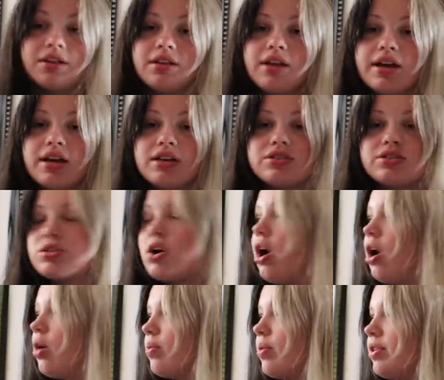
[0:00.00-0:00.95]
Like it's just
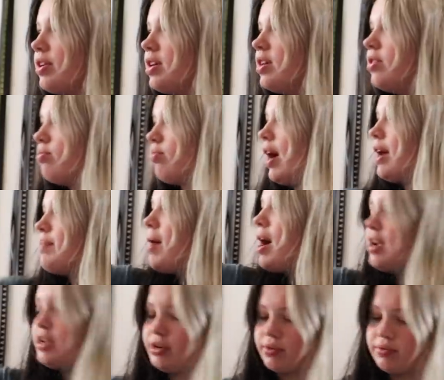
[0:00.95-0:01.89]
all really cute. Right
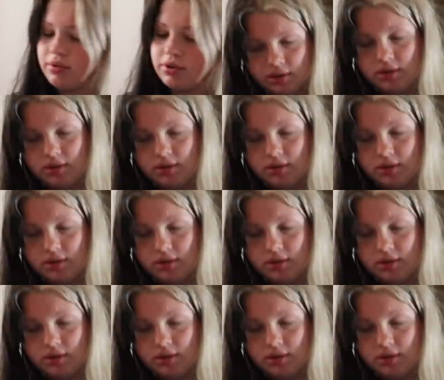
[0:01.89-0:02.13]
by you.